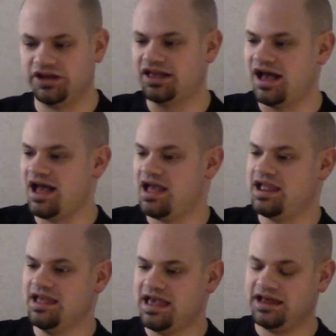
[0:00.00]
the
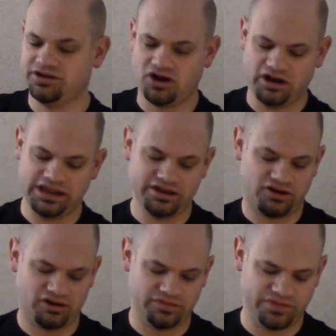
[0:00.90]
guy had gone in
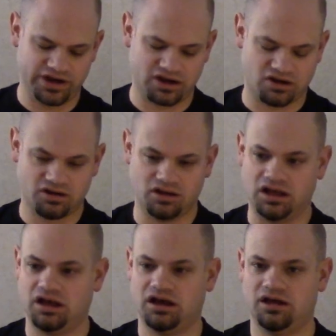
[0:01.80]
on their
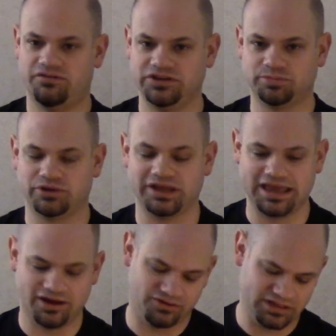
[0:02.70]
Facebook
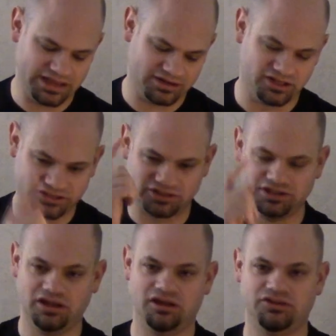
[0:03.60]
account and clicked
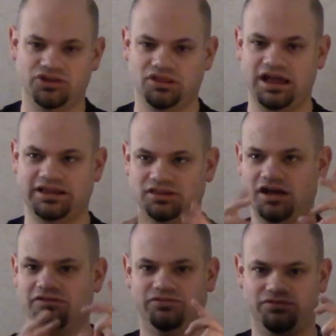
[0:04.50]
the like
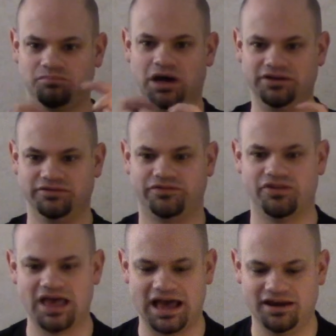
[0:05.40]
love button for
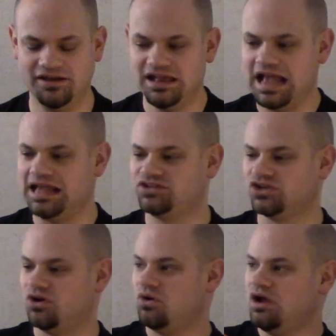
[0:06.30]
that. And
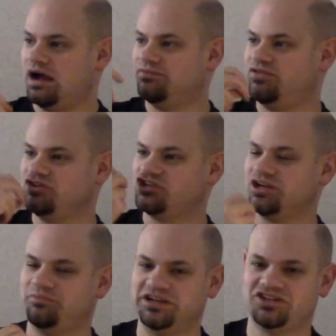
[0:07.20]
so I'm
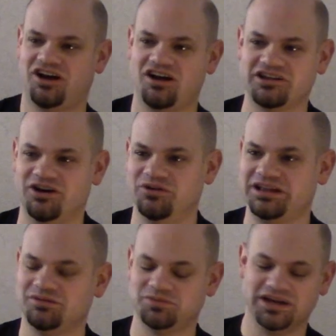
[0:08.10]
finishing up my taco, and he
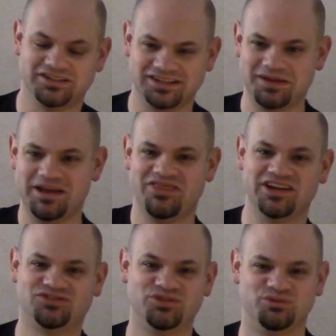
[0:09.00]
comes by and says, "Hey man,
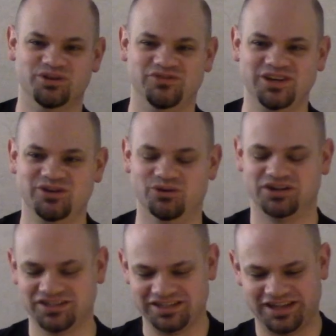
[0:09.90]
thanks for the review,"
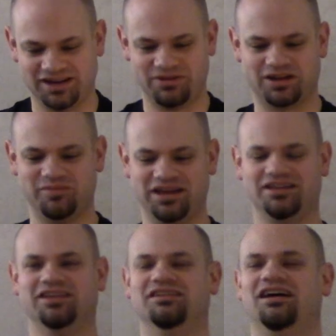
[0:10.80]
because I said I recommend
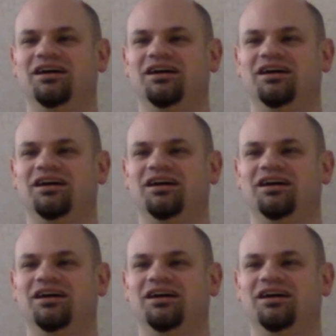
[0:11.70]
it.